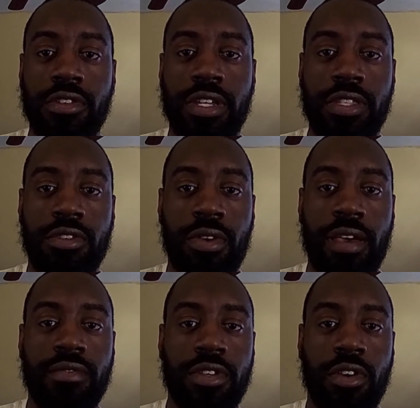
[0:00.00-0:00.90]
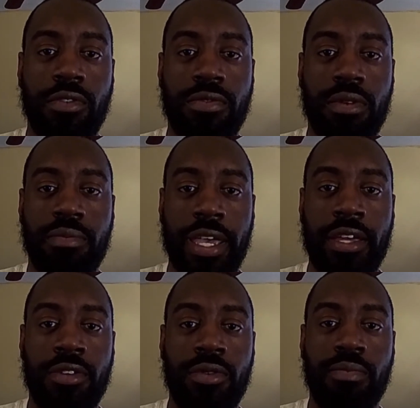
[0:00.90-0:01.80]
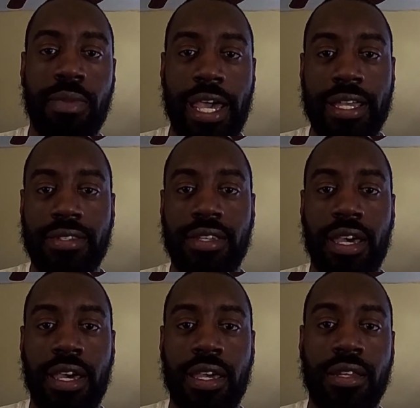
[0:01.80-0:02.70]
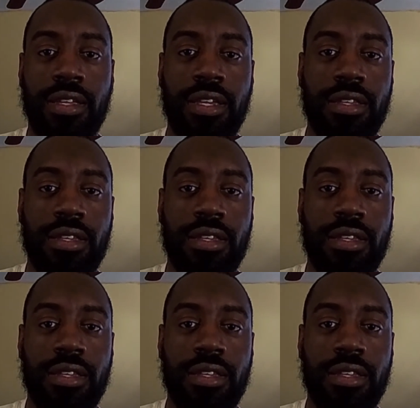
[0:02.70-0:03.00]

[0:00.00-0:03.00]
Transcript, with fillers: than you having to go from panel back inside